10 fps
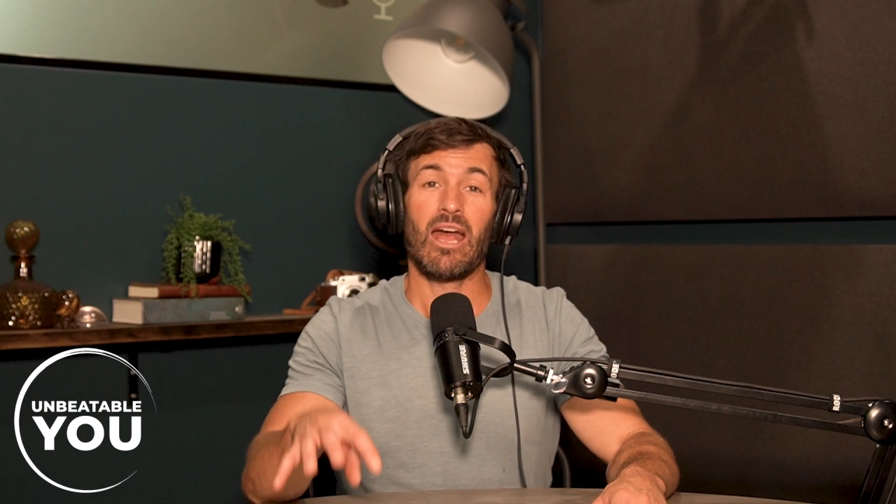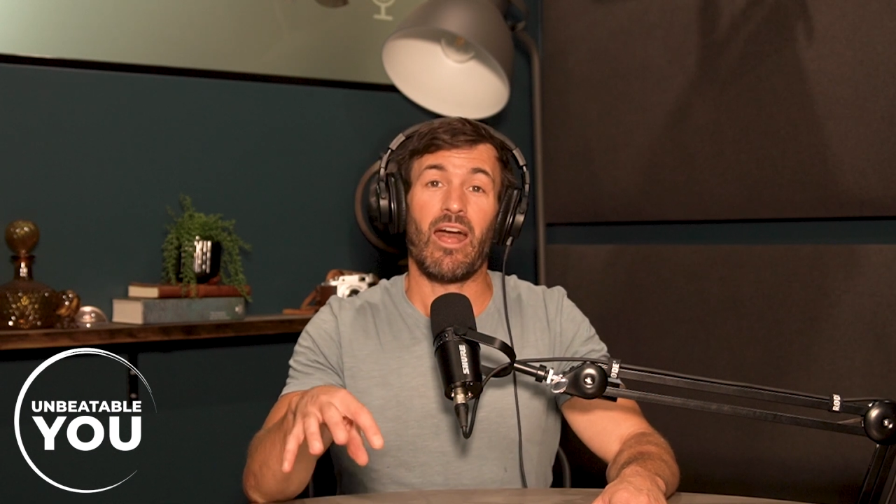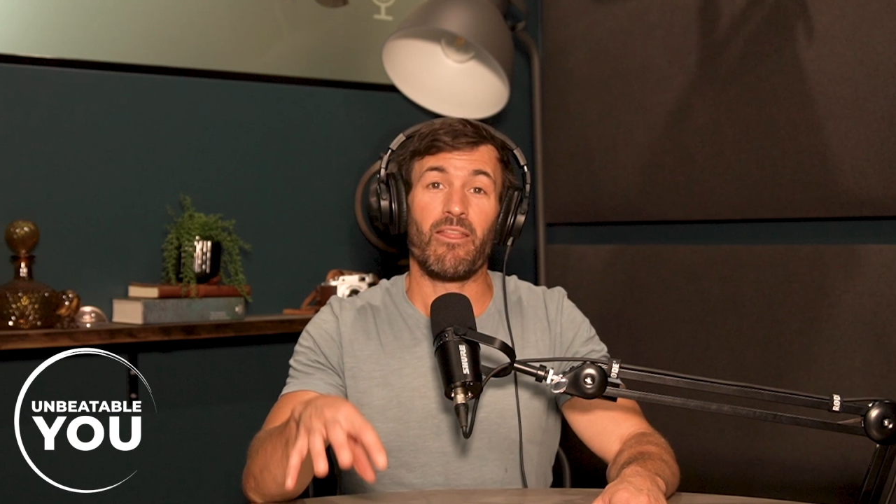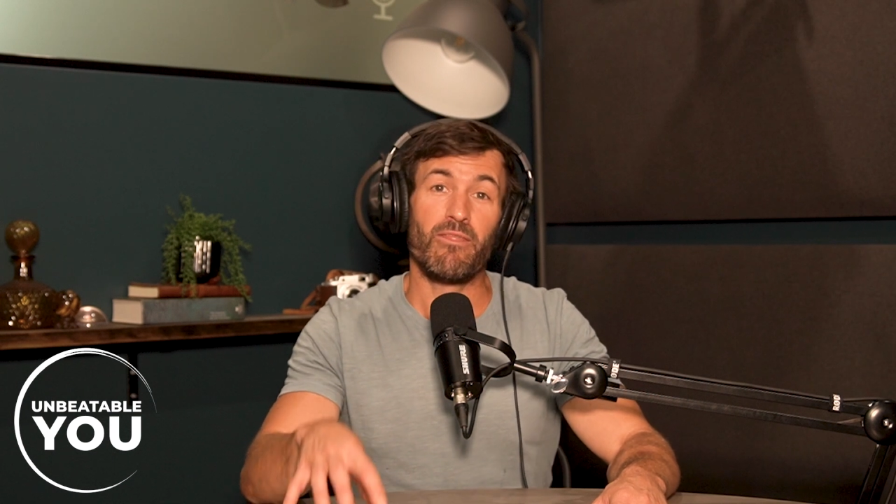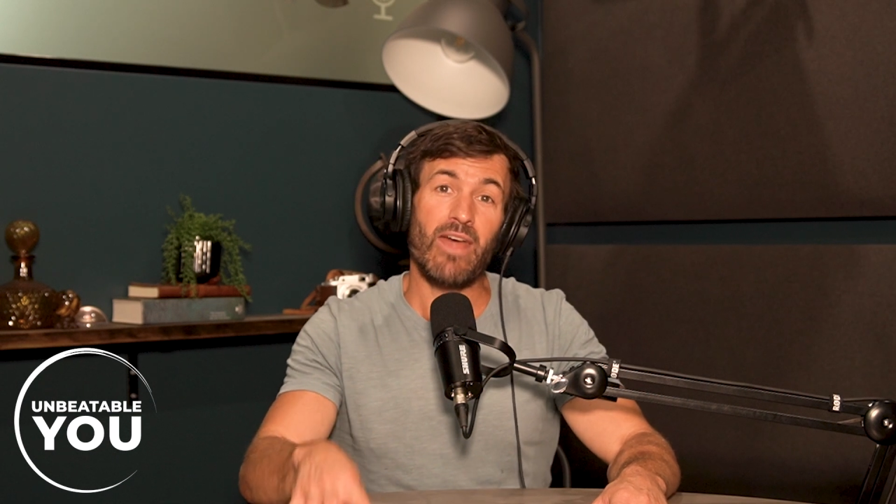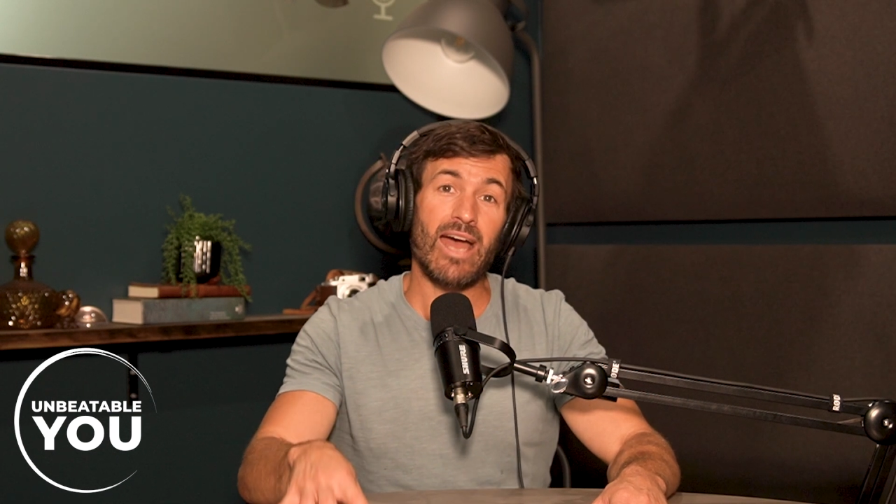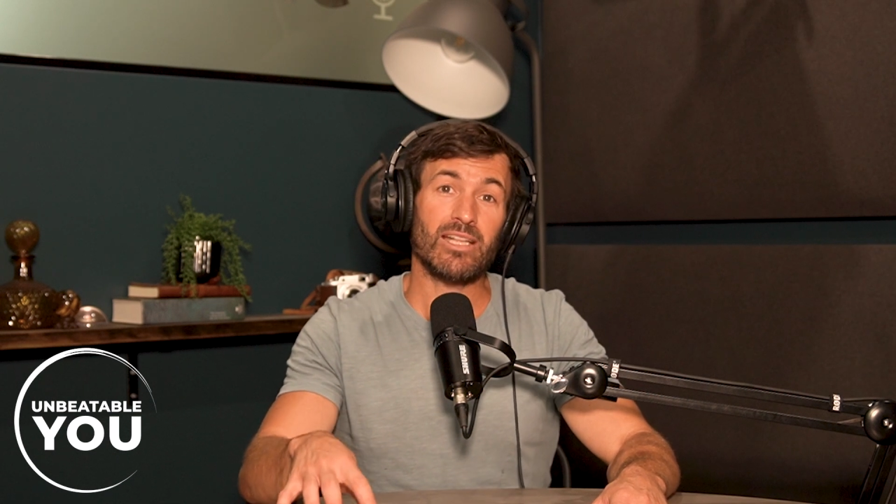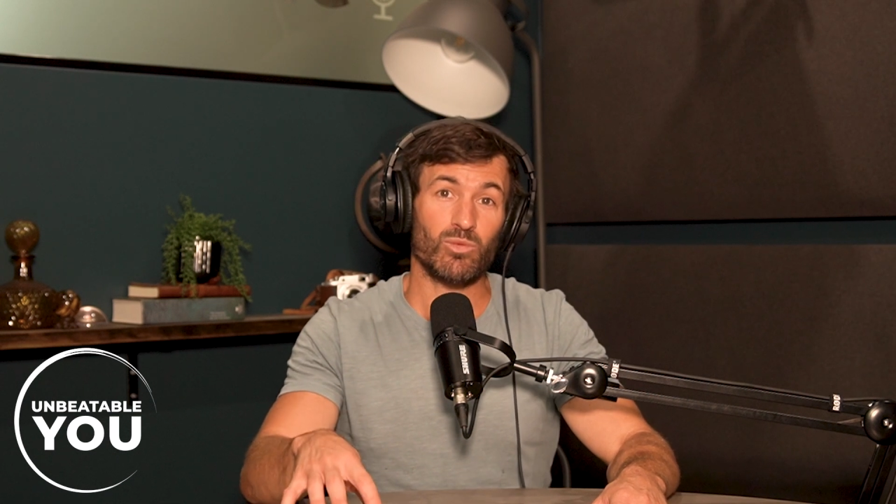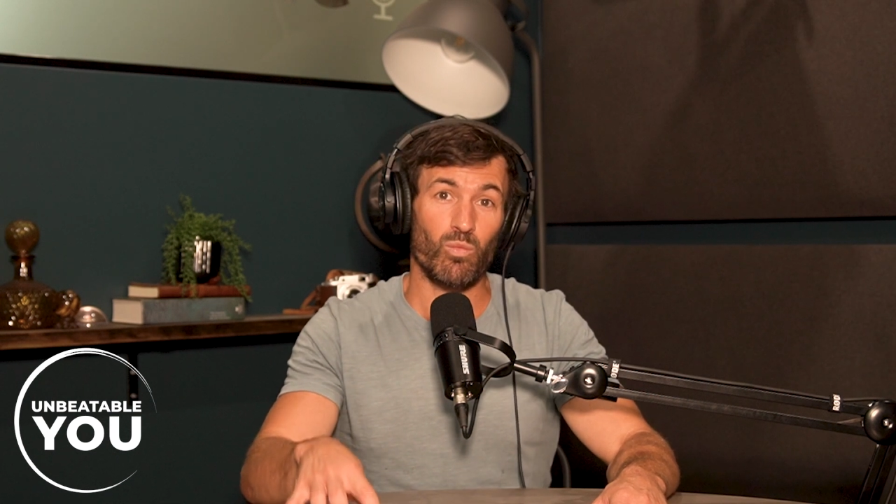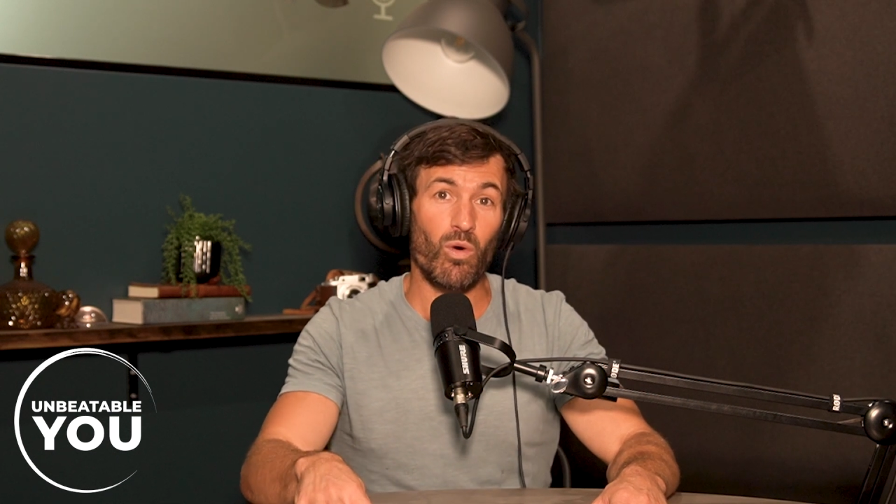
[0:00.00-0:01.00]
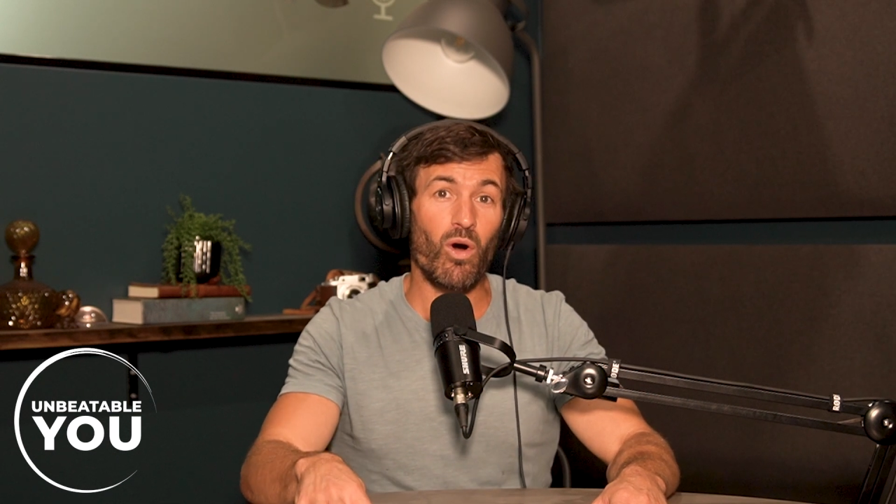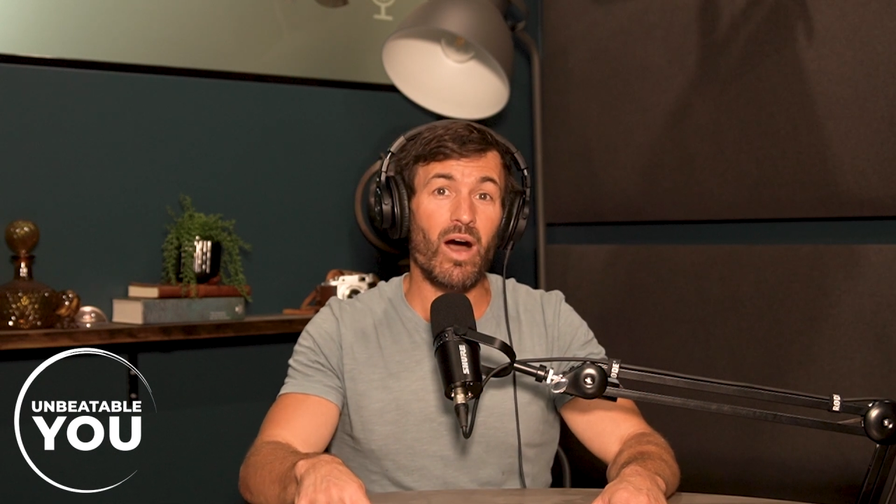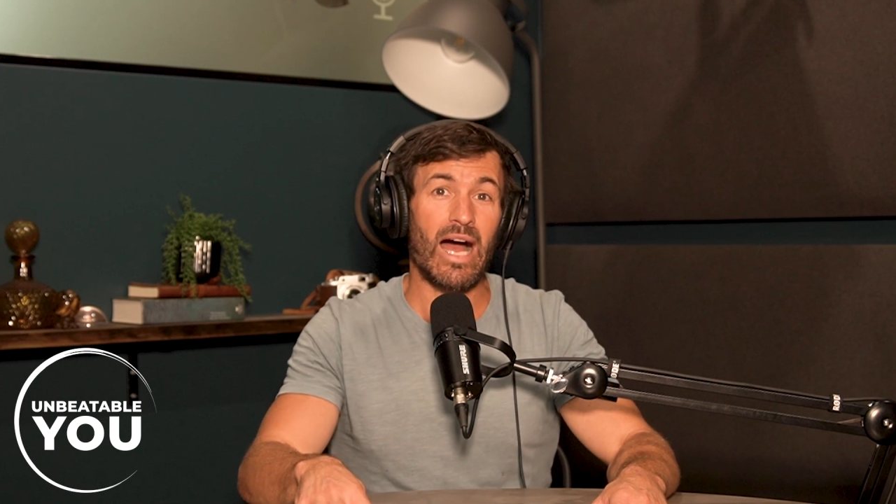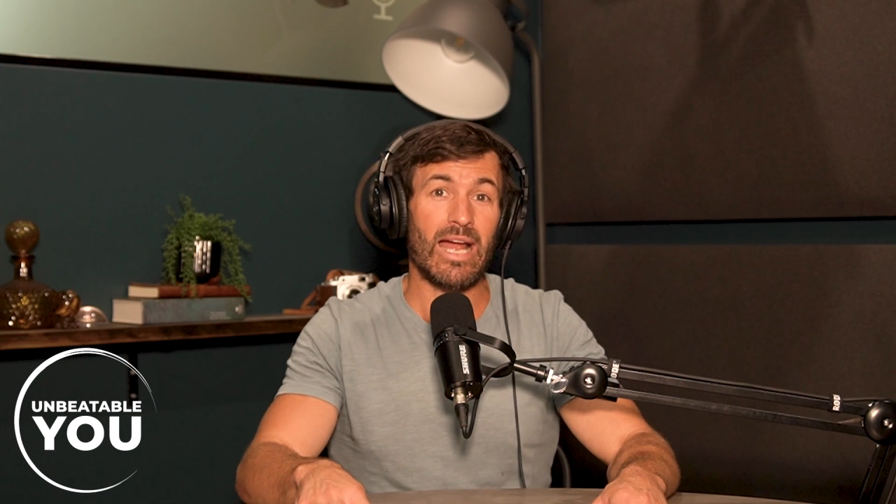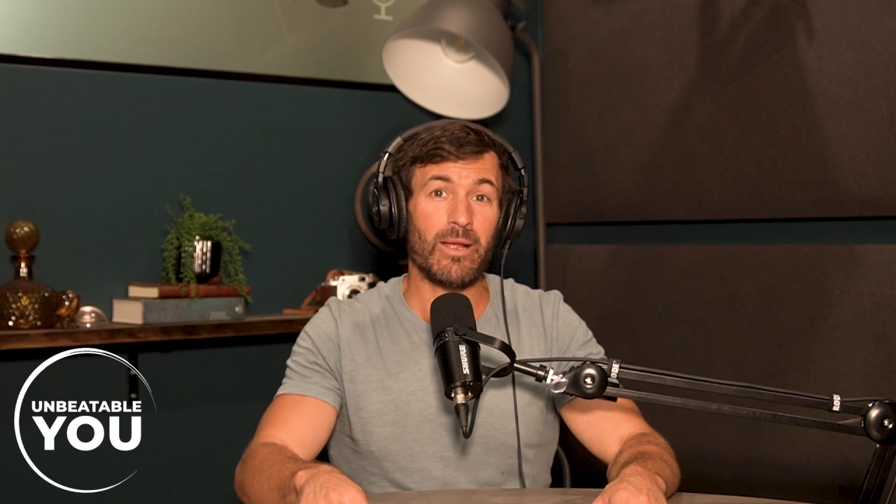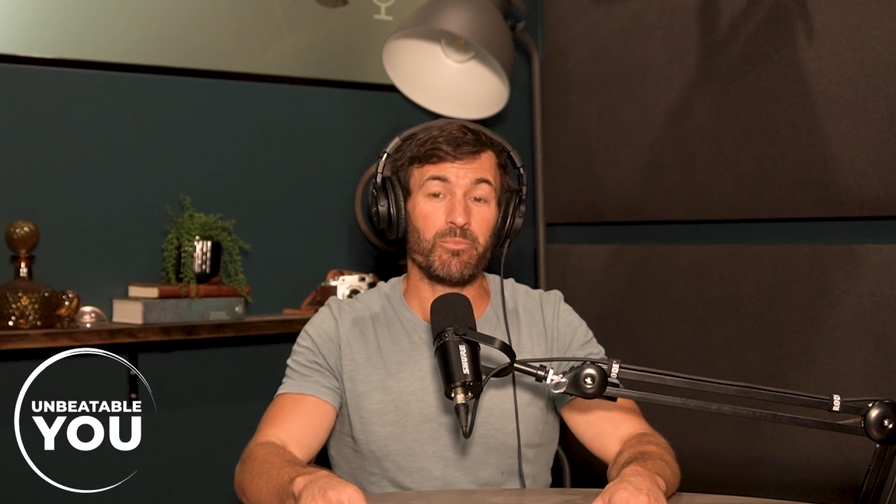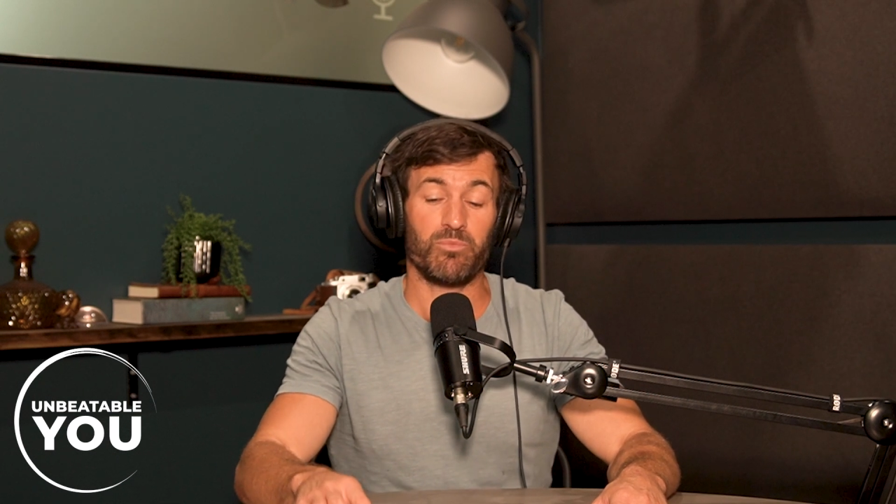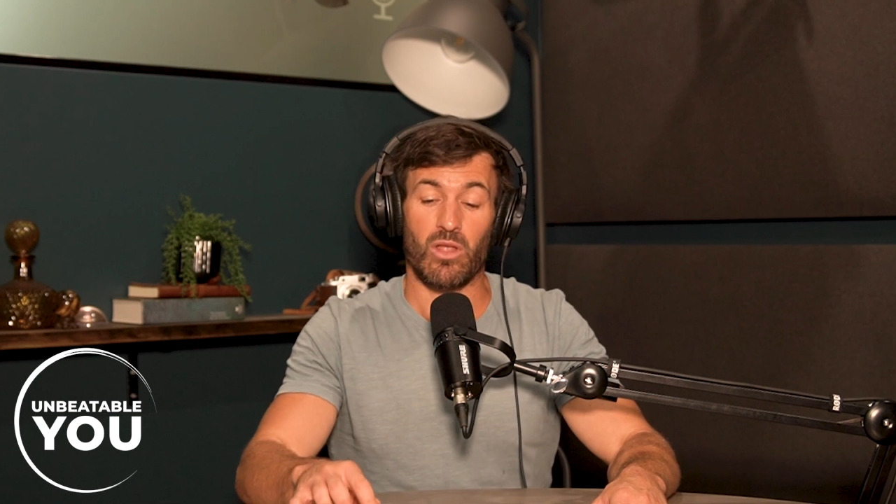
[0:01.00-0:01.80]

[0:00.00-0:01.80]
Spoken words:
And that's why